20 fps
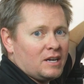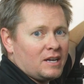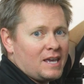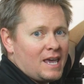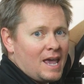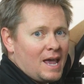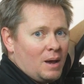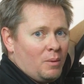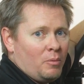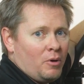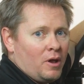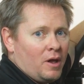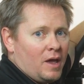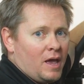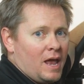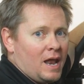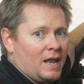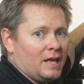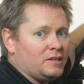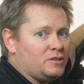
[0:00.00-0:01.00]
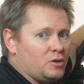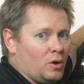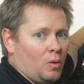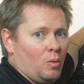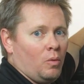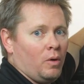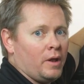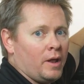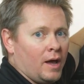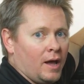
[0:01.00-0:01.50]
a camera and I don't
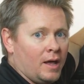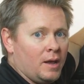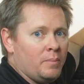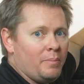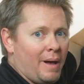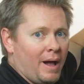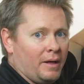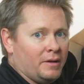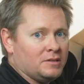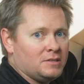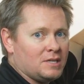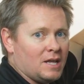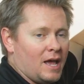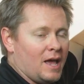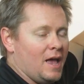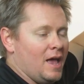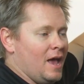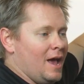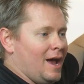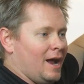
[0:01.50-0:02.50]
want to unbalance that.